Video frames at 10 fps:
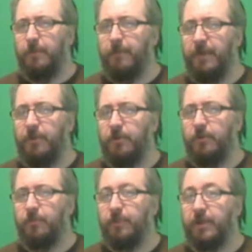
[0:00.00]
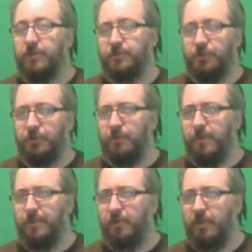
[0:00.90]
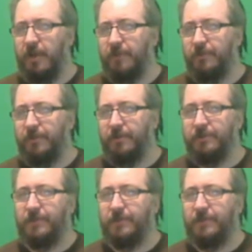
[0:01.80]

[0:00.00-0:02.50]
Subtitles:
better because you can remember a lot of it?